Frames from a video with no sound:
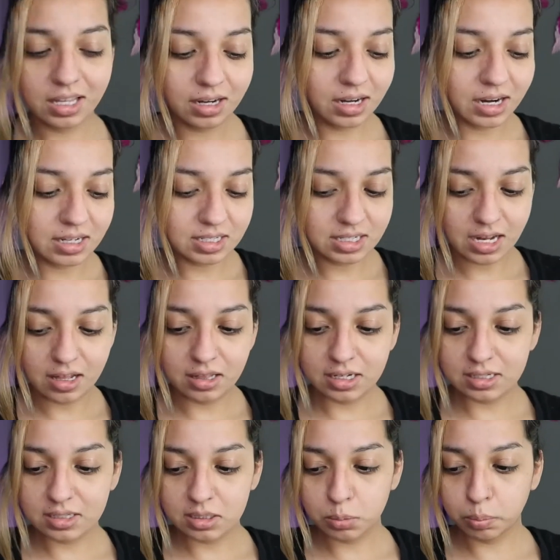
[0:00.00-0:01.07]
Get it at
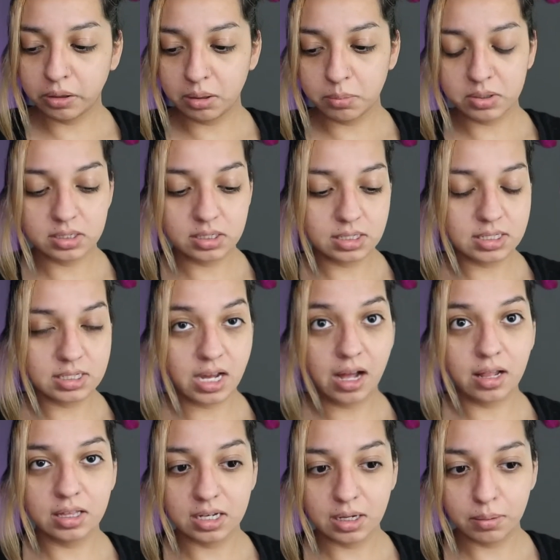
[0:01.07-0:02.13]
Sally's. It's pretty much the
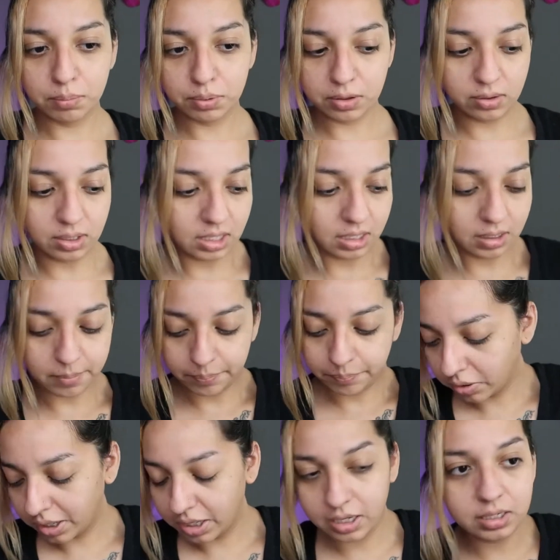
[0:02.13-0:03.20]
Sally Beauty
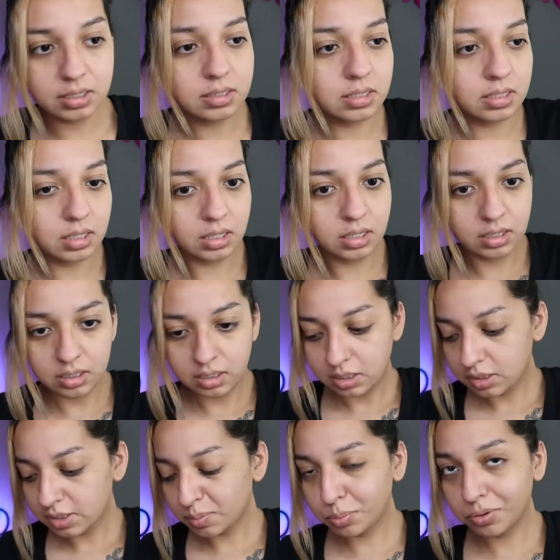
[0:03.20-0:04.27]
brand.
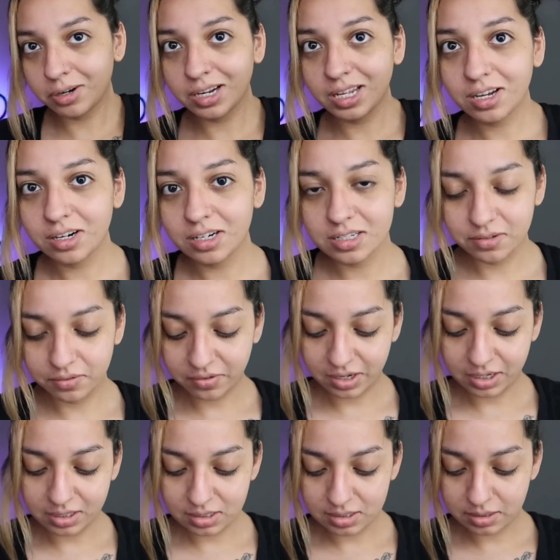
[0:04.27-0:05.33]
It's pretty hard to
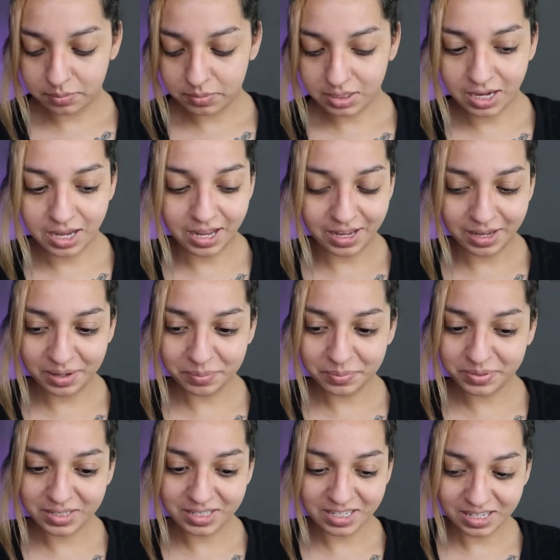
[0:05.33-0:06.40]
find
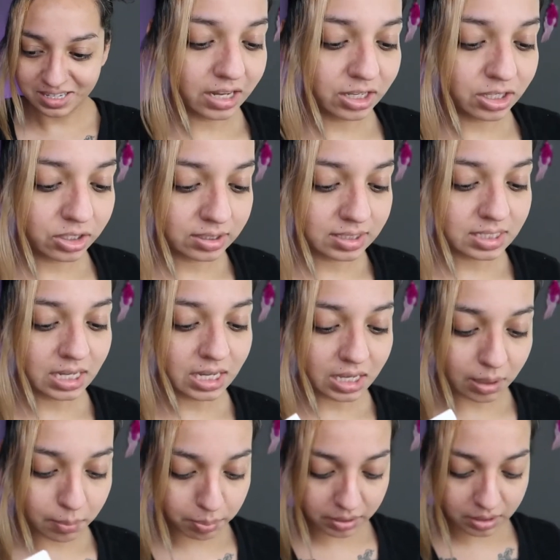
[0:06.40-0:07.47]
sometimes. I
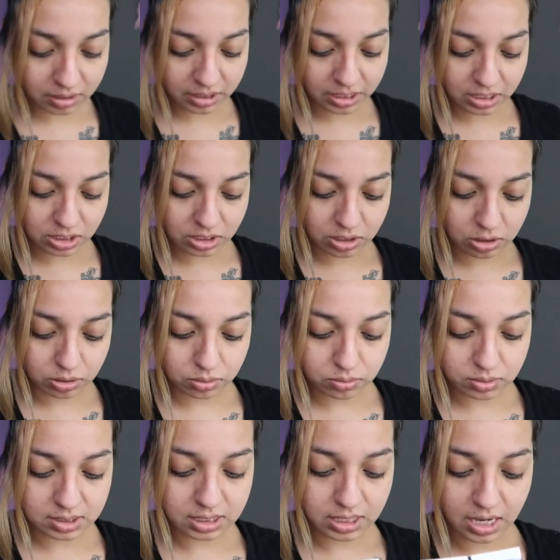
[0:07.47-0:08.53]
typically
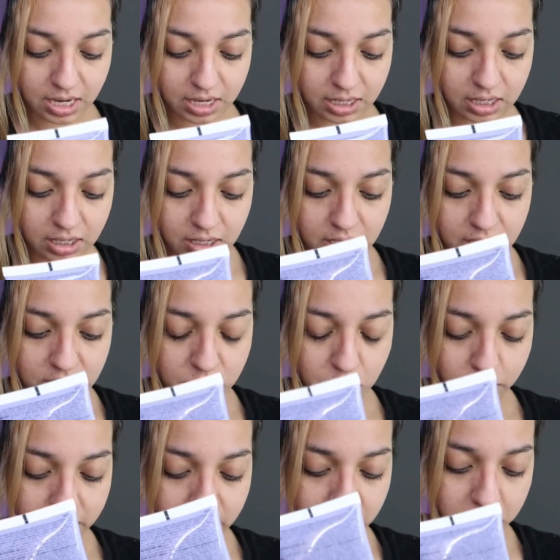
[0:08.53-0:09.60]
use the Ion
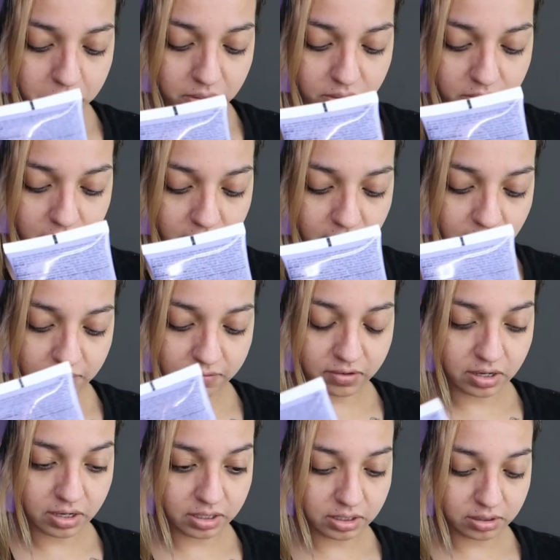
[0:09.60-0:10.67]
20 or 30
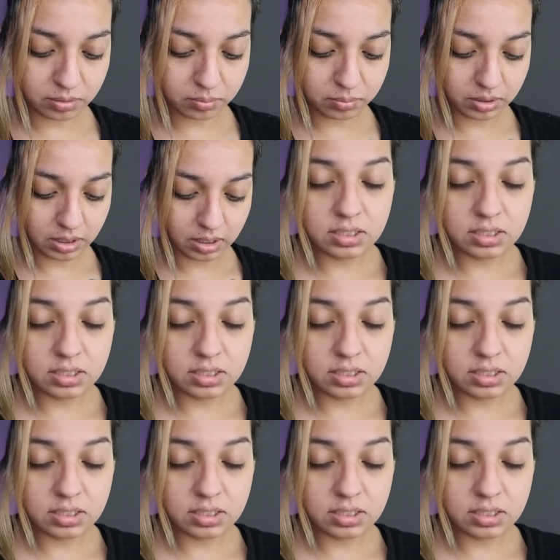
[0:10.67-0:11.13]
volume